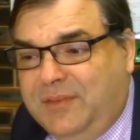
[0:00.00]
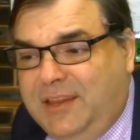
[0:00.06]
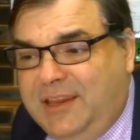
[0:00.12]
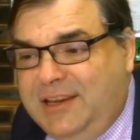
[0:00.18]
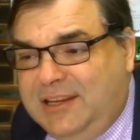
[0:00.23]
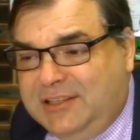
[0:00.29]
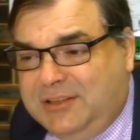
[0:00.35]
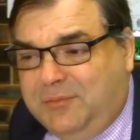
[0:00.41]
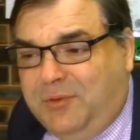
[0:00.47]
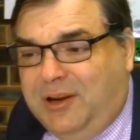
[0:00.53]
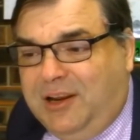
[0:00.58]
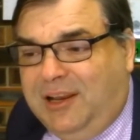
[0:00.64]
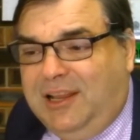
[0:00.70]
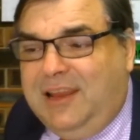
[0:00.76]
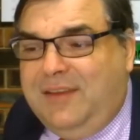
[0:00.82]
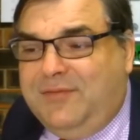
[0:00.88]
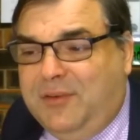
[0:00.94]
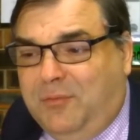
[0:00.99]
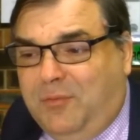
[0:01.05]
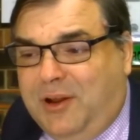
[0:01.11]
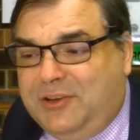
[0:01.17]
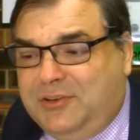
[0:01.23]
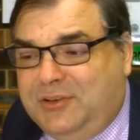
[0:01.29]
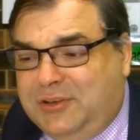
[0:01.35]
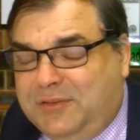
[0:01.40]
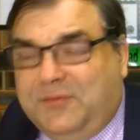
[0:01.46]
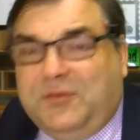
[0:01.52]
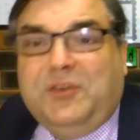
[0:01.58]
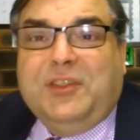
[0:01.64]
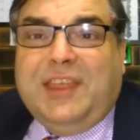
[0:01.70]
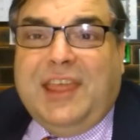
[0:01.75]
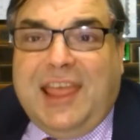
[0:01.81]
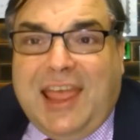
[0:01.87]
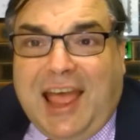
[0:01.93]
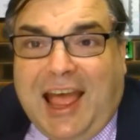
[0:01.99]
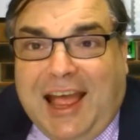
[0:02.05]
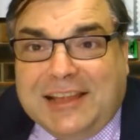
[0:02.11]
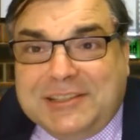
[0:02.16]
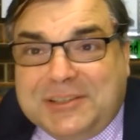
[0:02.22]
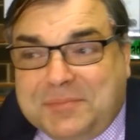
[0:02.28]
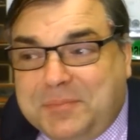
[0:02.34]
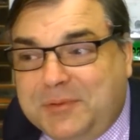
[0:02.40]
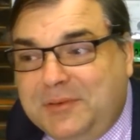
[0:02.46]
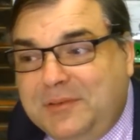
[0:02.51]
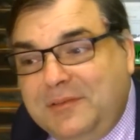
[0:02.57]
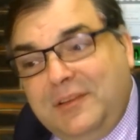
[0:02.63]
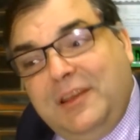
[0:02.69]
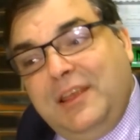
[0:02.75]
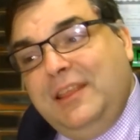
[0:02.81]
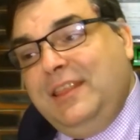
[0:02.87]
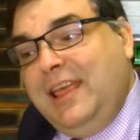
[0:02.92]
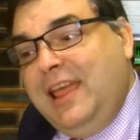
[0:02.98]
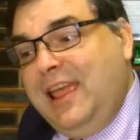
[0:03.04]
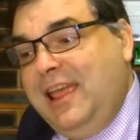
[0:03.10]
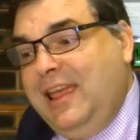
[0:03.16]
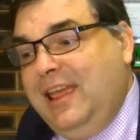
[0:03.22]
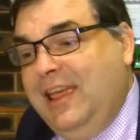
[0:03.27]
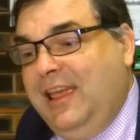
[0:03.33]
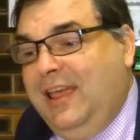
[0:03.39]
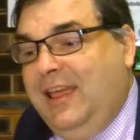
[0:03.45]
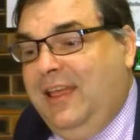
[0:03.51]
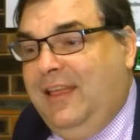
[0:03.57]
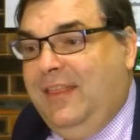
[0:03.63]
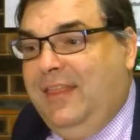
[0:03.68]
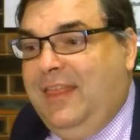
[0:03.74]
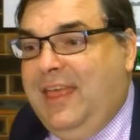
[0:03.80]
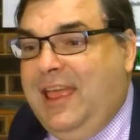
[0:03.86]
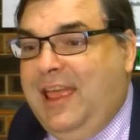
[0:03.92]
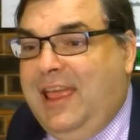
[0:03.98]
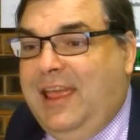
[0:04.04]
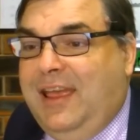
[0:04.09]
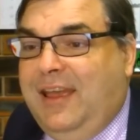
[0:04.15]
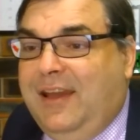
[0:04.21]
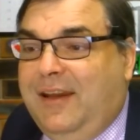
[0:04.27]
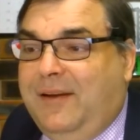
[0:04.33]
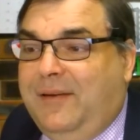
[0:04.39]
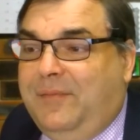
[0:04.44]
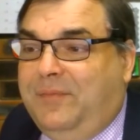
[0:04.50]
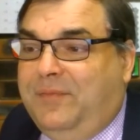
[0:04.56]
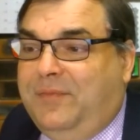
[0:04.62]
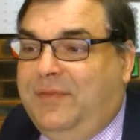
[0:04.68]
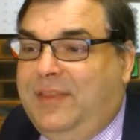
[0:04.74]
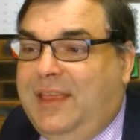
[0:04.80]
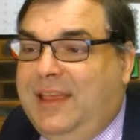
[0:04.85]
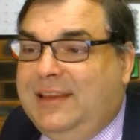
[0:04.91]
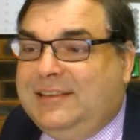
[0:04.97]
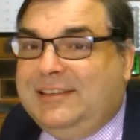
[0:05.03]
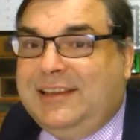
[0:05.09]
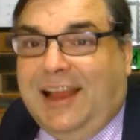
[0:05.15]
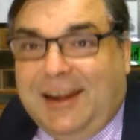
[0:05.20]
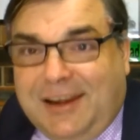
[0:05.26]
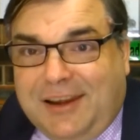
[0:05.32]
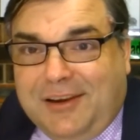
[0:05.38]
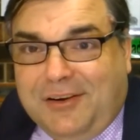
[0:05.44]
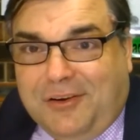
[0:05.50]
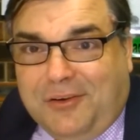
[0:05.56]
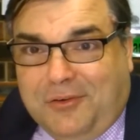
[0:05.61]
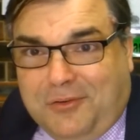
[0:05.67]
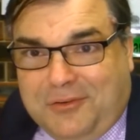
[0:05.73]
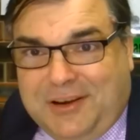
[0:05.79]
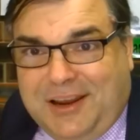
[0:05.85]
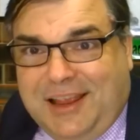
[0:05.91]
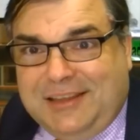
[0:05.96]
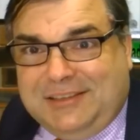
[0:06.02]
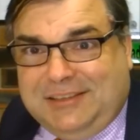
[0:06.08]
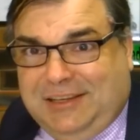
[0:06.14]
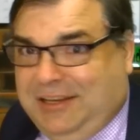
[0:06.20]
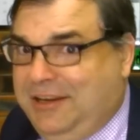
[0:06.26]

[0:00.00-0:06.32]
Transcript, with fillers: He doesn't want to leave the watches for their husband, their their their son-in-law, does he?